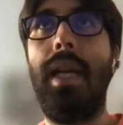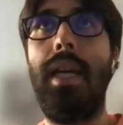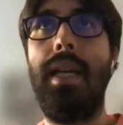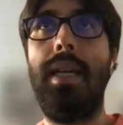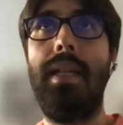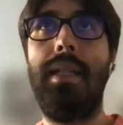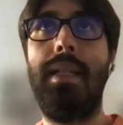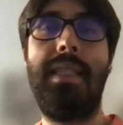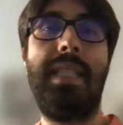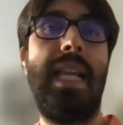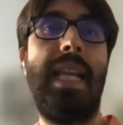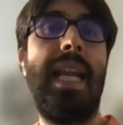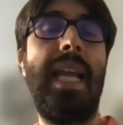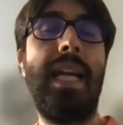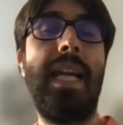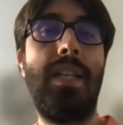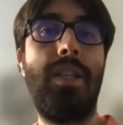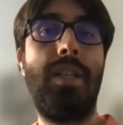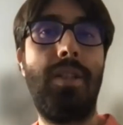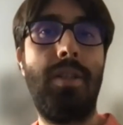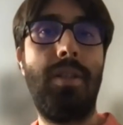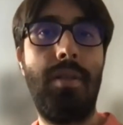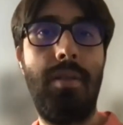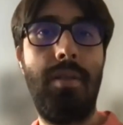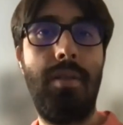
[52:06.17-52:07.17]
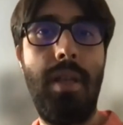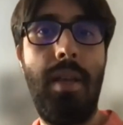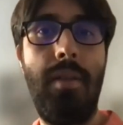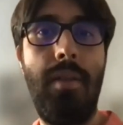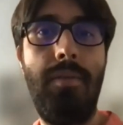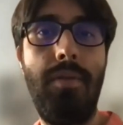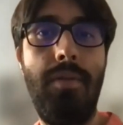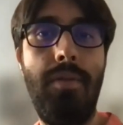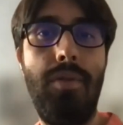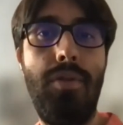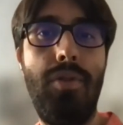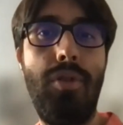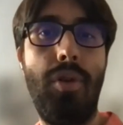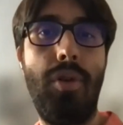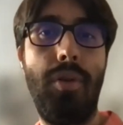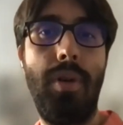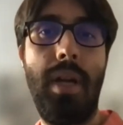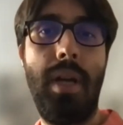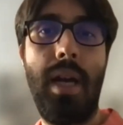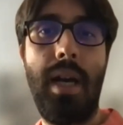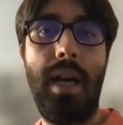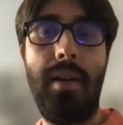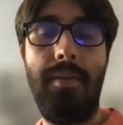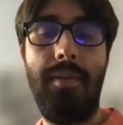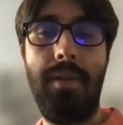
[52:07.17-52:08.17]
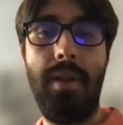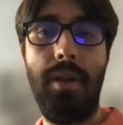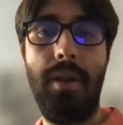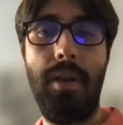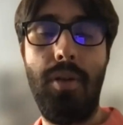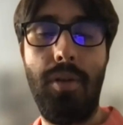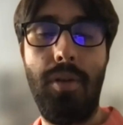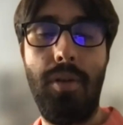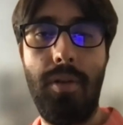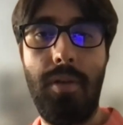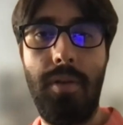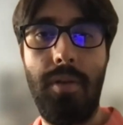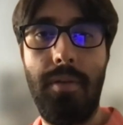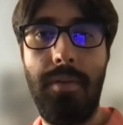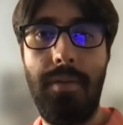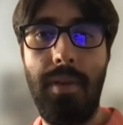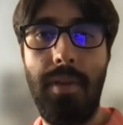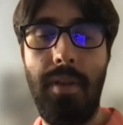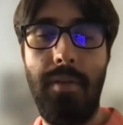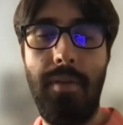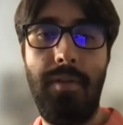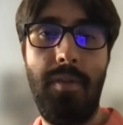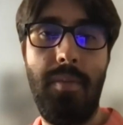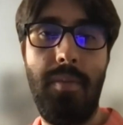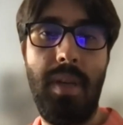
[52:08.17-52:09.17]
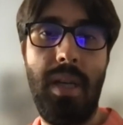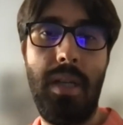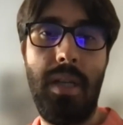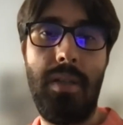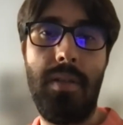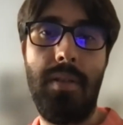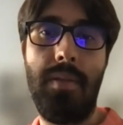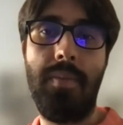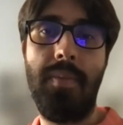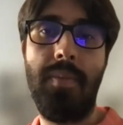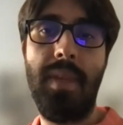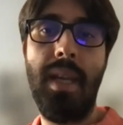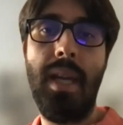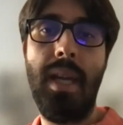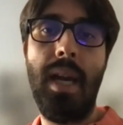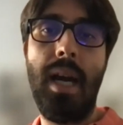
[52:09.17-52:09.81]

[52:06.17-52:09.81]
Uh, selection if you don't have a lot of information.